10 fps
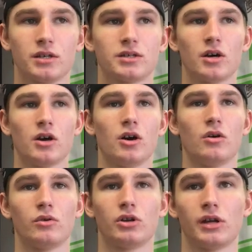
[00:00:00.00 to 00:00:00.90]

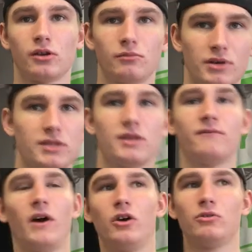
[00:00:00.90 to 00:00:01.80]
So you're like you're missing
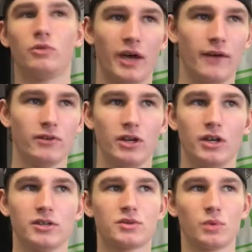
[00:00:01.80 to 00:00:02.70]
valuable
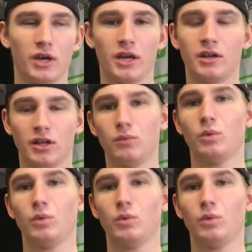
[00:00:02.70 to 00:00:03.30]
evidence when it